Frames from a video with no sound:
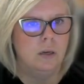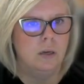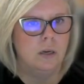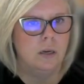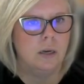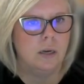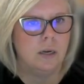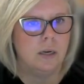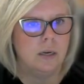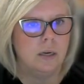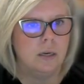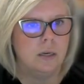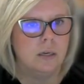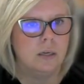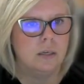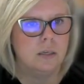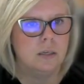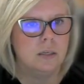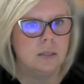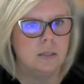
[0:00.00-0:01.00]

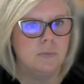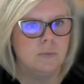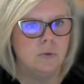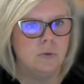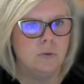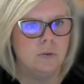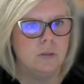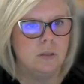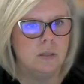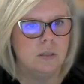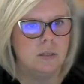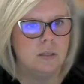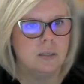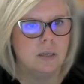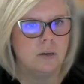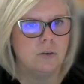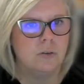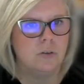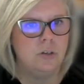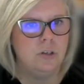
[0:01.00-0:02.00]
and smooth this
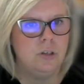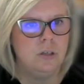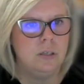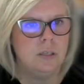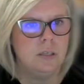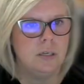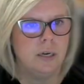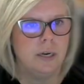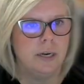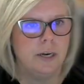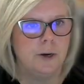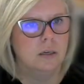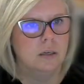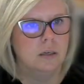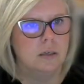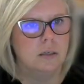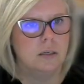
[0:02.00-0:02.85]
out just a hair.